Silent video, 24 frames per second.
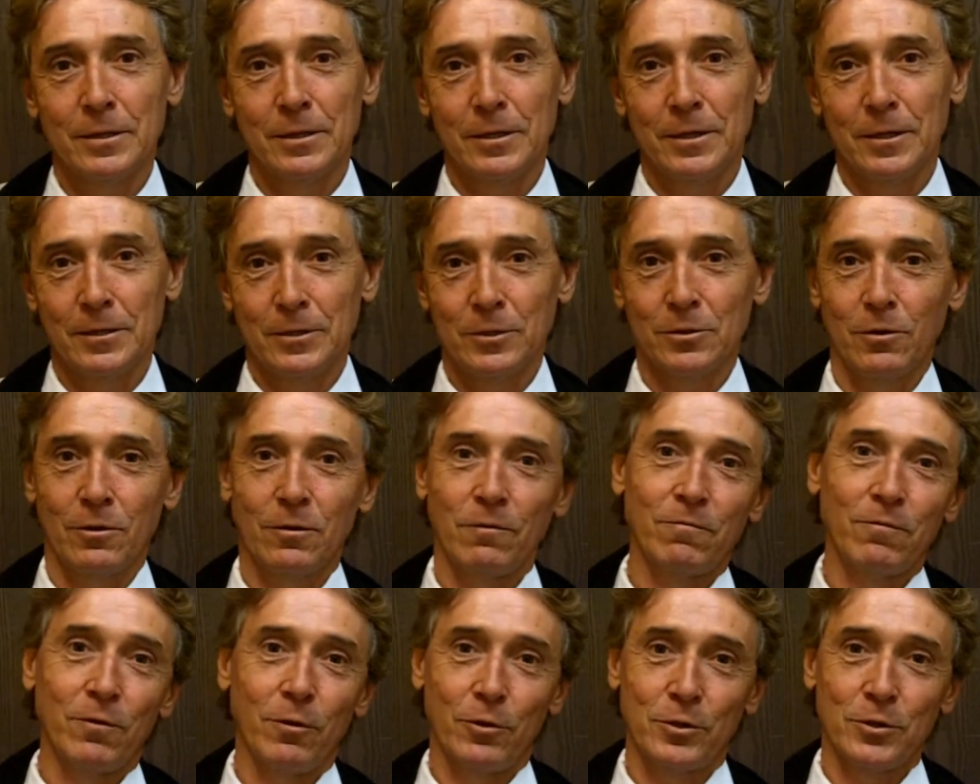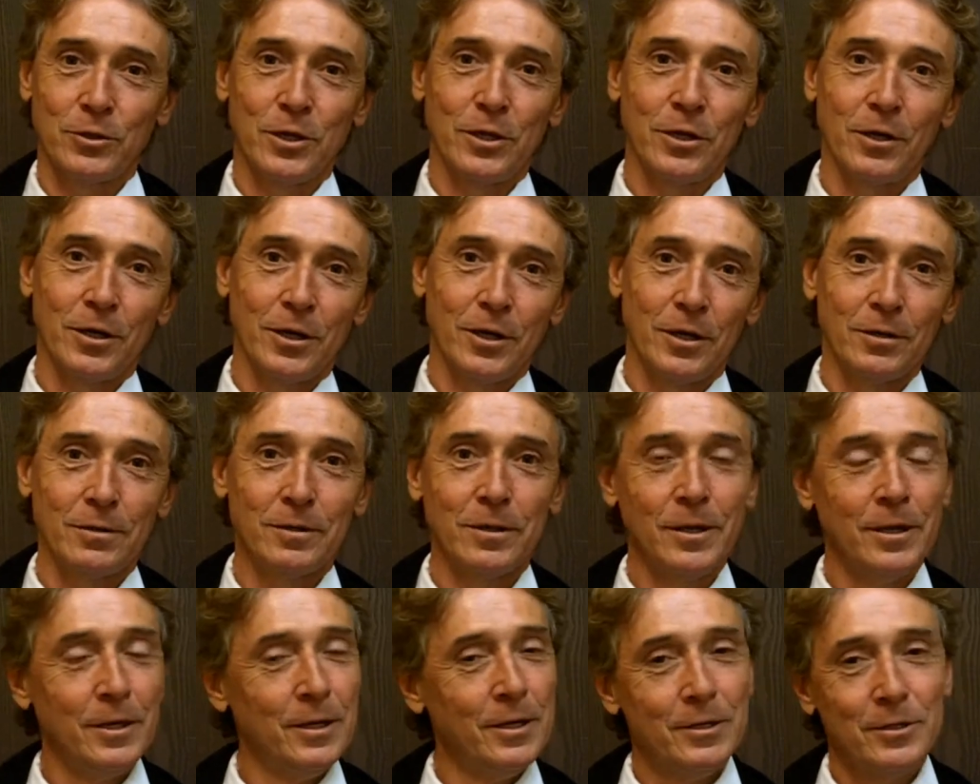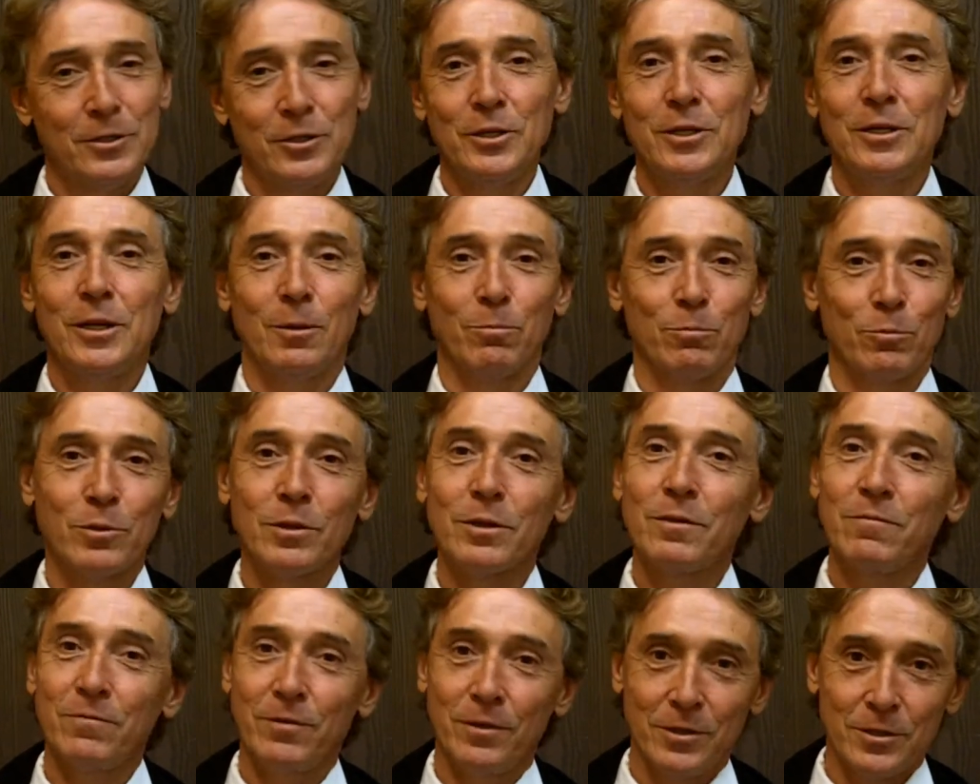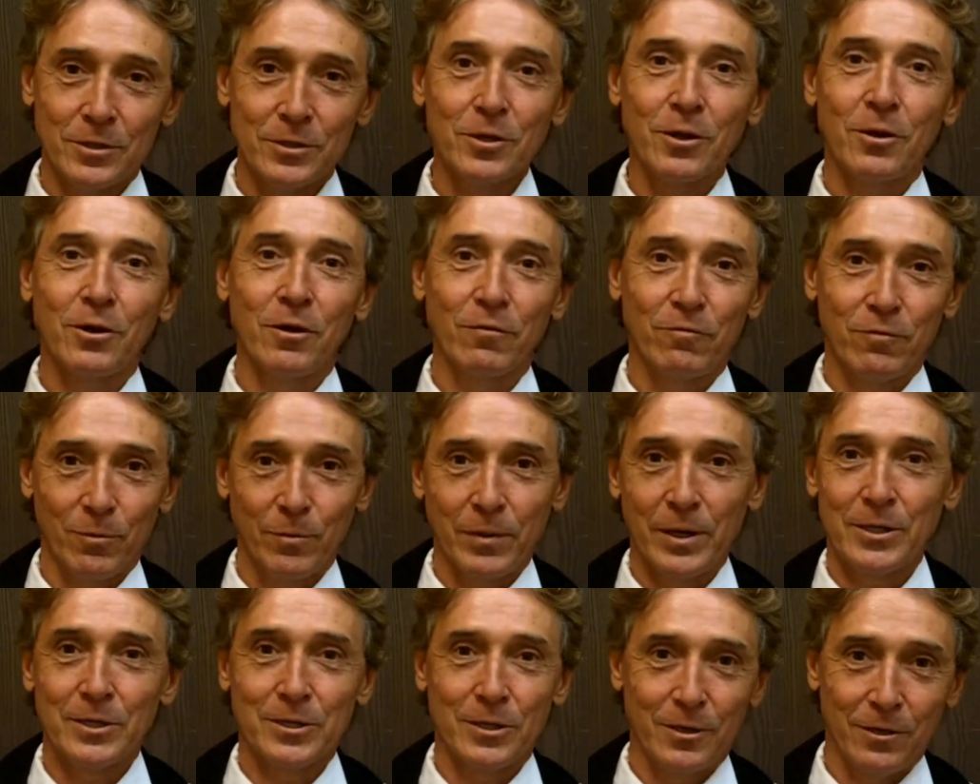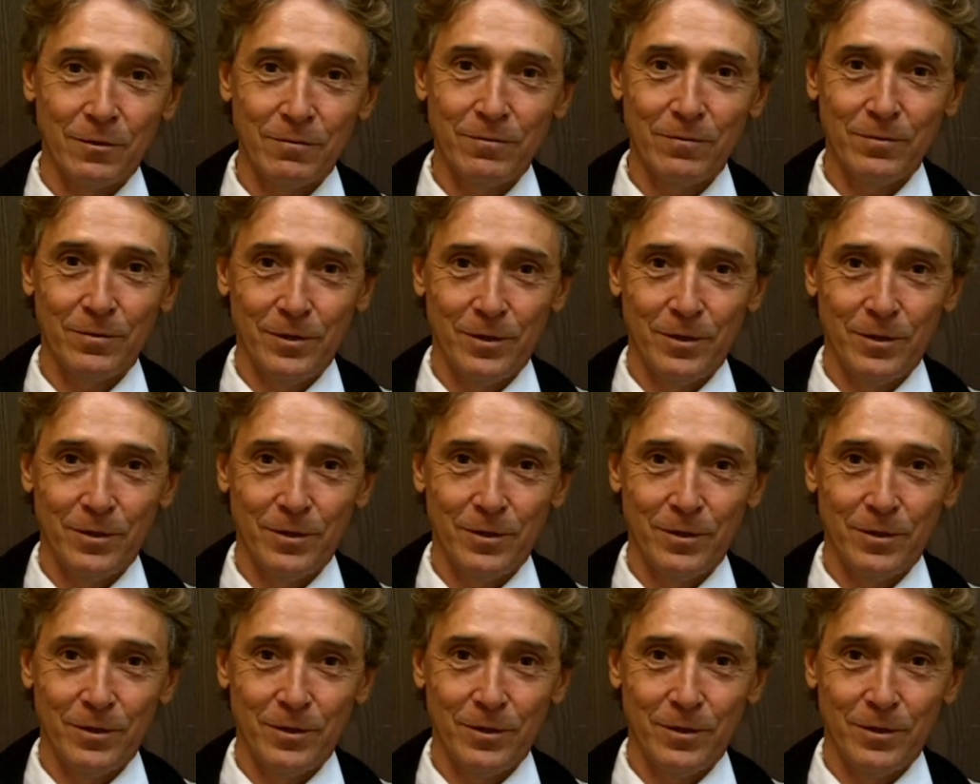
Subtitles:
and started focusing on, gee, I'm really feeling sorry for myself.